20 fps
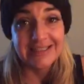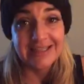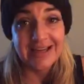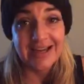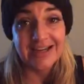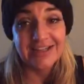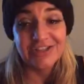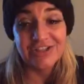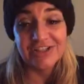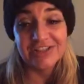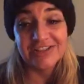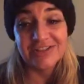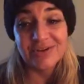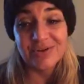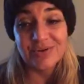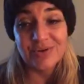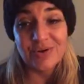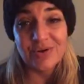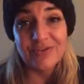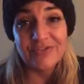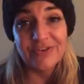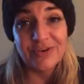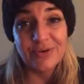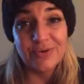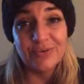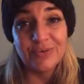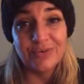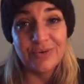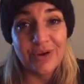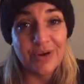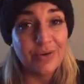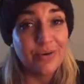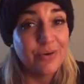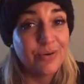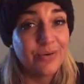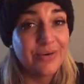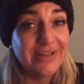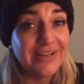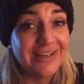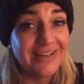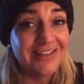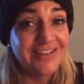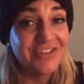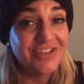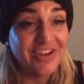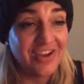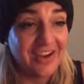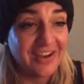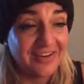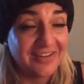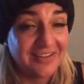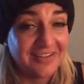I just don't know if you know who it is yet.